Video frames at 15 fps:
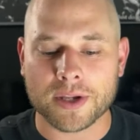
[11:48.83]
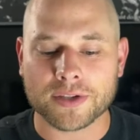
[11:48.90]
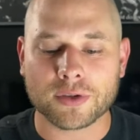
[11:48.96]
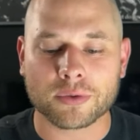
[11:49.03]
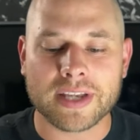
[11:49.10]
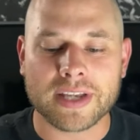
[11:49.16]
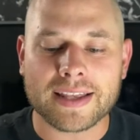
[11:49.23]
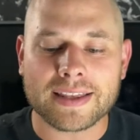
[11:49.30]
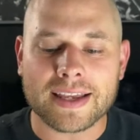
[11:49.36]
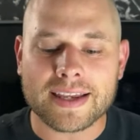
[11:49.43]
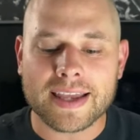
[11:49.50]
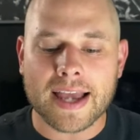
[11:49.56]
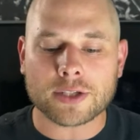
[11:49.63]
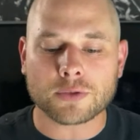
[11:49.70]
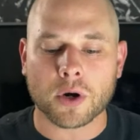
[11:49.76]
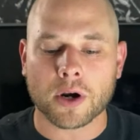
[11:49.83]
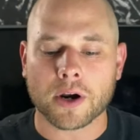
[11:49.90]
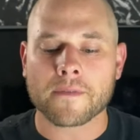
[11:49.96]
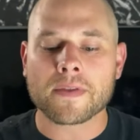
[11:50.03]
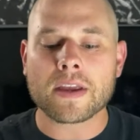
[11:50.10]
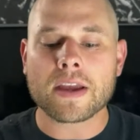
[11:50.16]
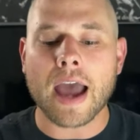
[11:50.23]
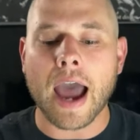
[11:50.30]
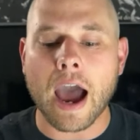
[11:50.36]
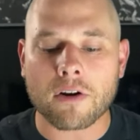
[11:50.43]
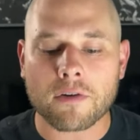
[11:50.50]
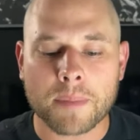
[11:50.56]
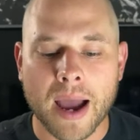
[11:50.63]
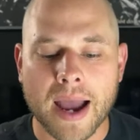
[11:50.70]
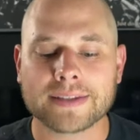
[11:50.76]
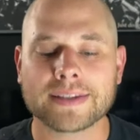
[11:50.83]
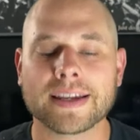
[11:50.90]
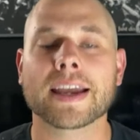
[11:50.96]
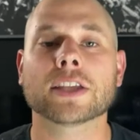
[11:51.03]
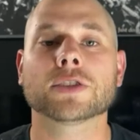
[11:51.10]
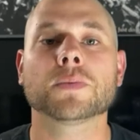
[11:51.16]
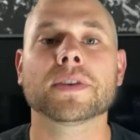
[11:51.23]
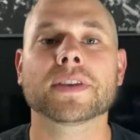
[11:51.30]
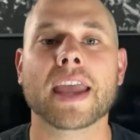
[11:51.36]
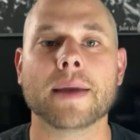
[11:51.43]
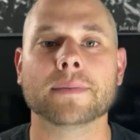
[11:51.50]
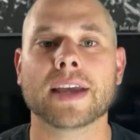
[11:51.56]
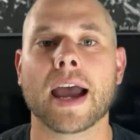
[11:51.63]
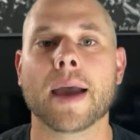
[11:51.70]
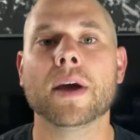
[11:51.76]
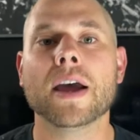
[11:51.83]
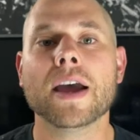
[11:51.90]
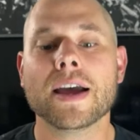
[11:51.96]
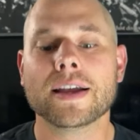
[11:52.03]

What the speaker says: So take the guesswork out of buying tickets with Game Time.